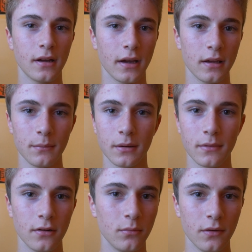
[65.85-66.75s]
I can make
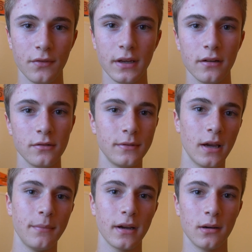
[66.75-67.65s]
my normal videos,
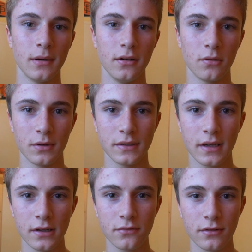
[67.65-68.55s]
get back on my normal
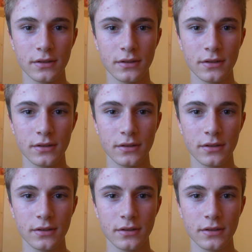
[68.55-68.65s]
schedule.